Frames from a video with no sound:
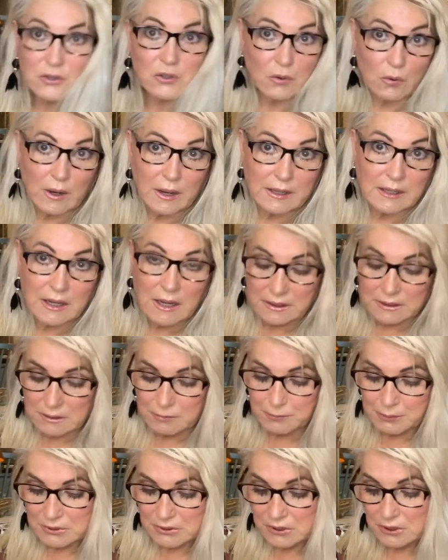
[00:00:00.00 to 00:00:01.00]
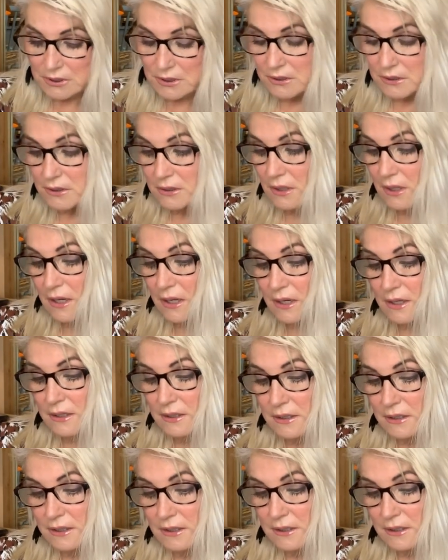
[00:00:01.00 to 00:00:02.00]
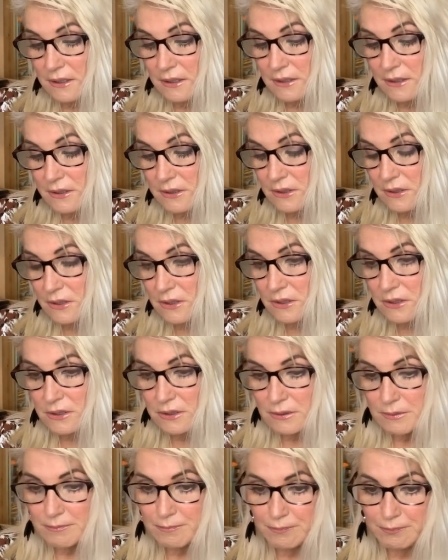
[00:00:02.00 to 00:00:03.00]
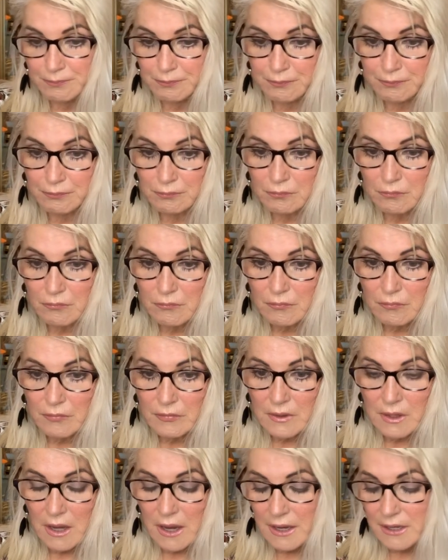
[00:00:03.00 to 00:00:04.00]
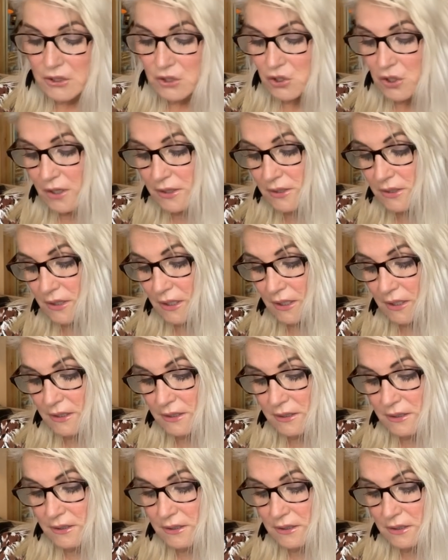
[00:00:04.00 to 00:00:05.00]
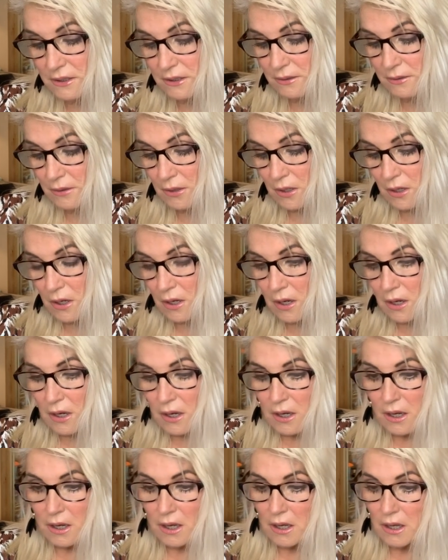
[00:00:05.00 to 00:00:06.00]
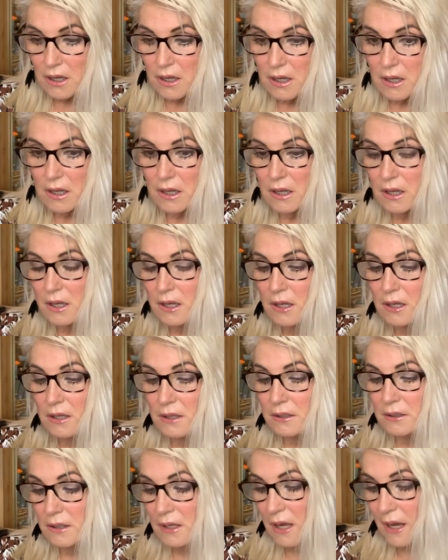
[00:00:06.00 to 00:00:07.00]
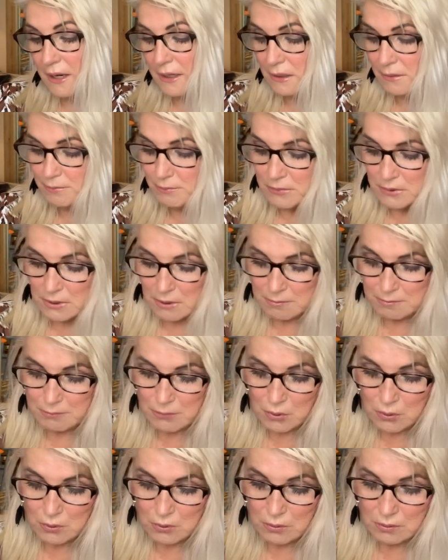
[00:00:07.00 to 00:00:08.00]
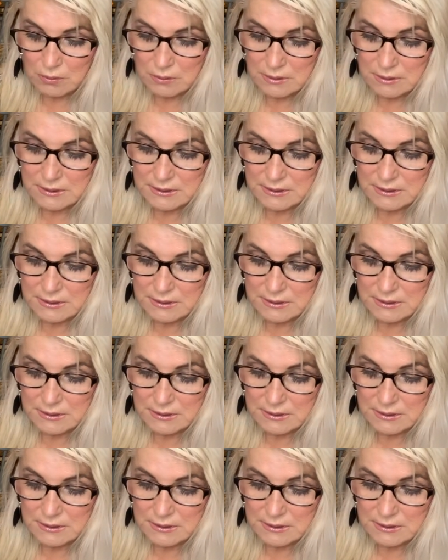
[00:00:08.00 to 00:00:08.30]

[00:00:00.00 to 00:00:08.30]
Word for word: so I got the petite and it is HSN's uh, item number